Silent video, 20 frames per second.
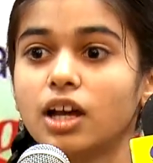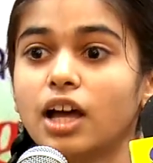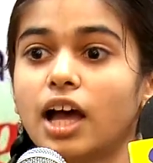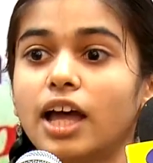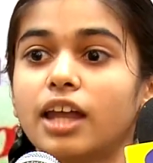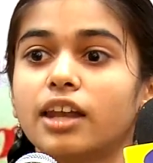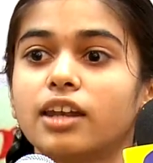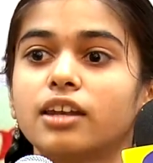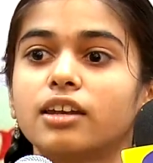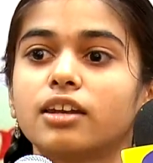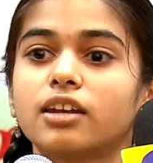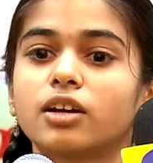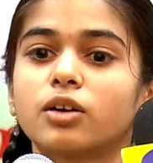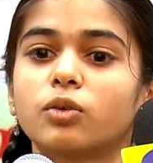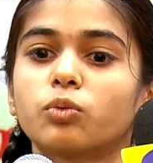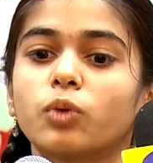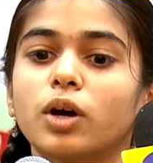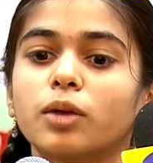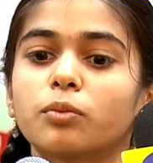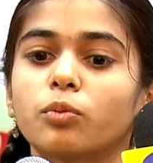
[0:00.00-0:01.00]
And
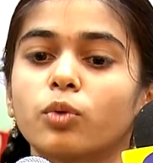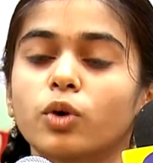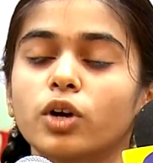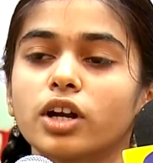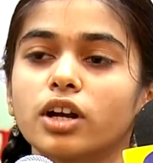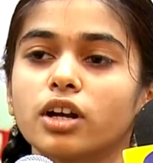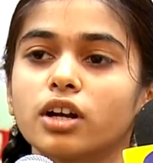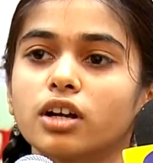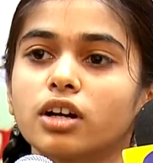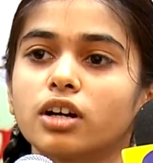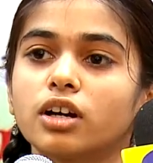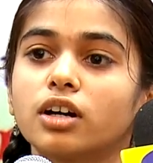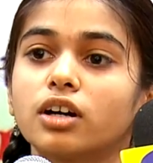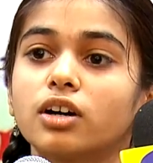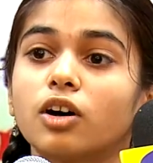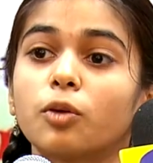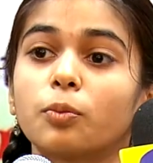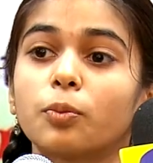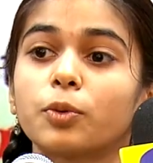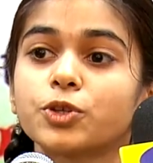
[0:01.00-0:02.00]
one more
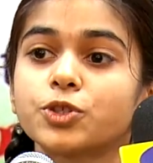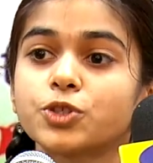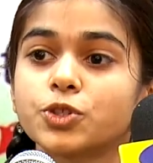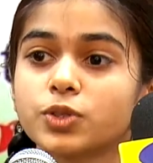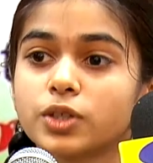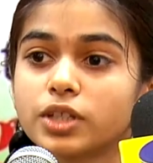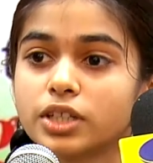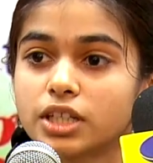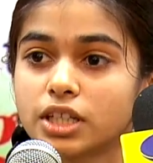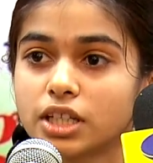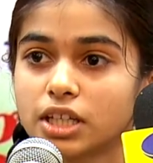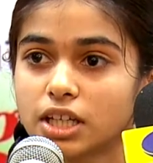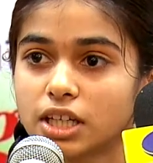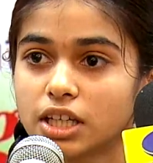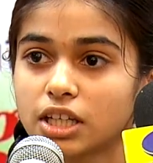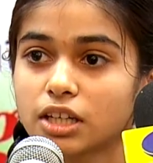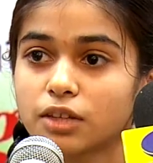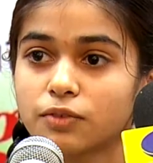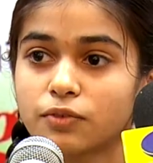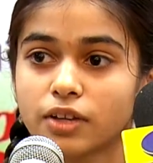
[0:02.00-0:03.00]
opportunity
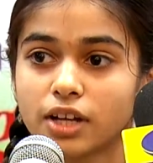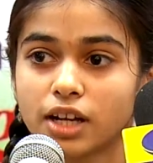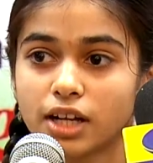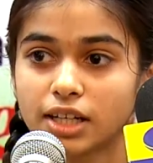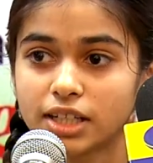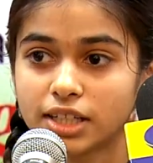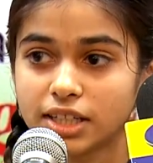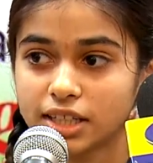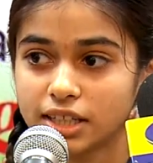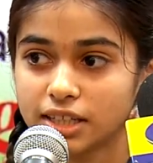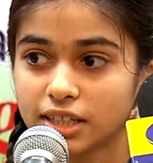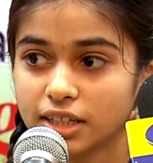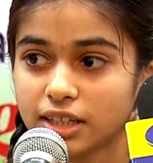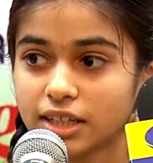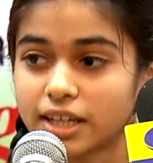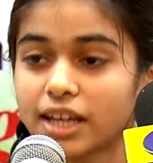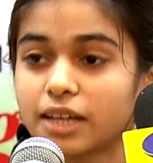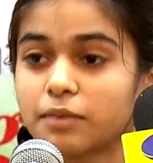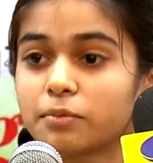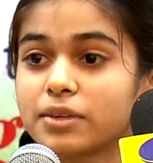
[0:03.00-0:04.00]
in difficulty
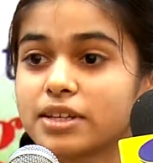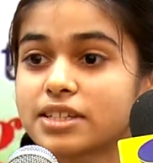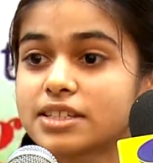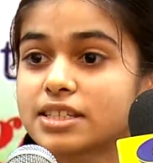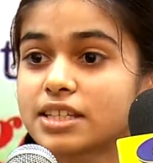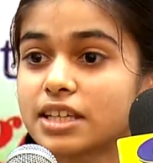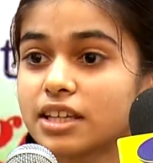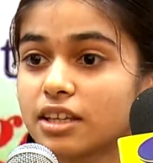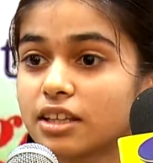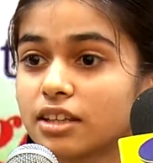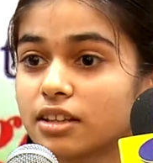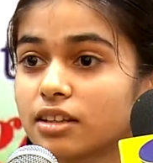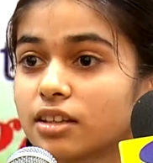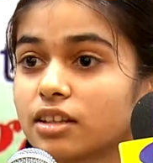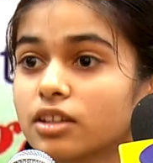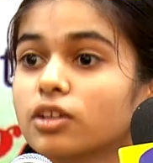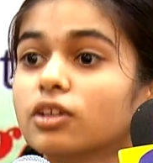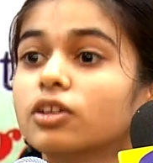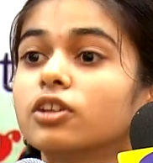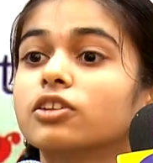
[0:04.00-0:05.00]
can be seen
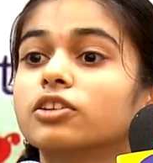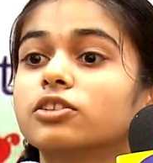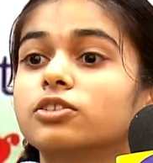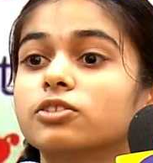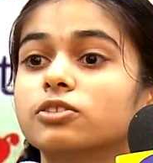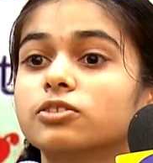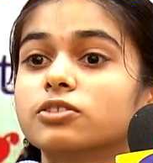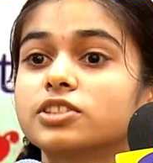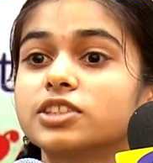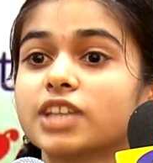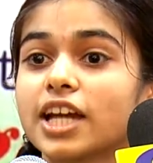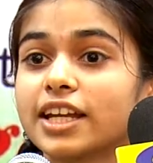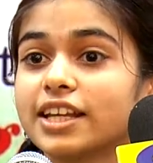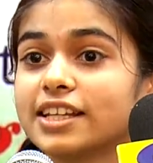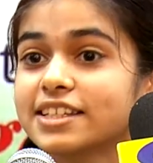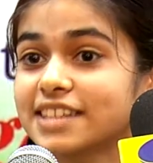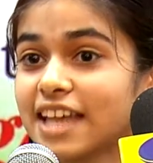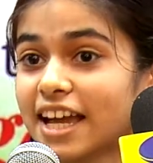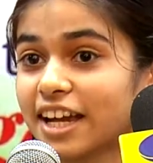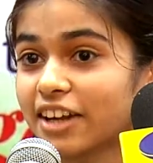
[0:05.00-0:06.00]
through
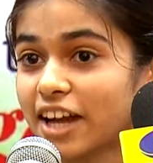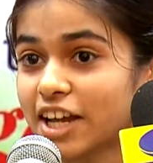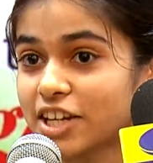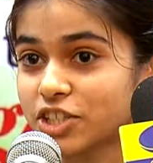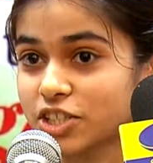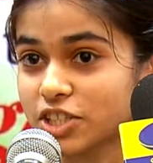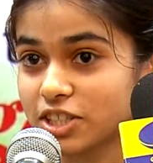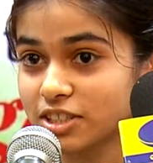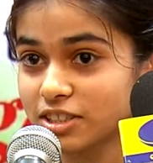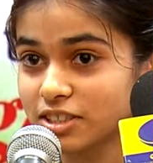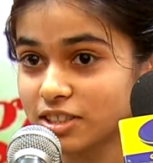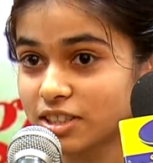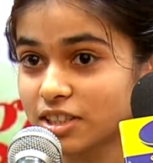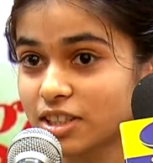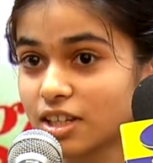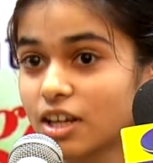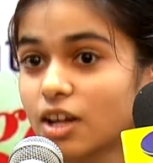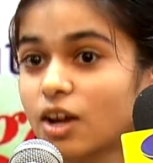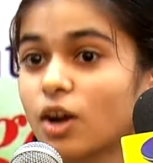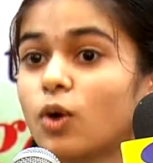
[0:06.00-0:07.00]
Chinese aggression,
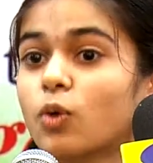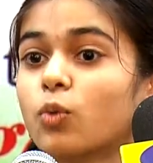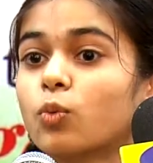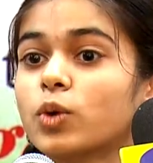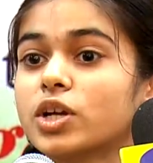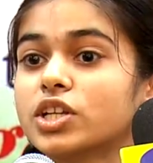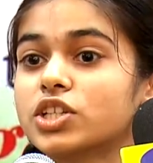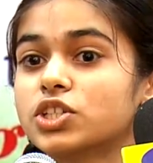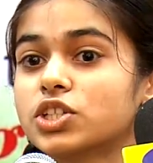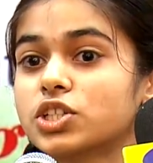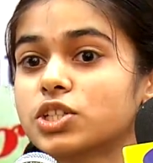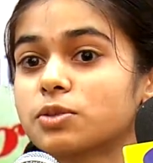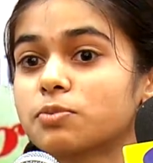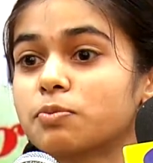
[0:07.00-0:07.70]
which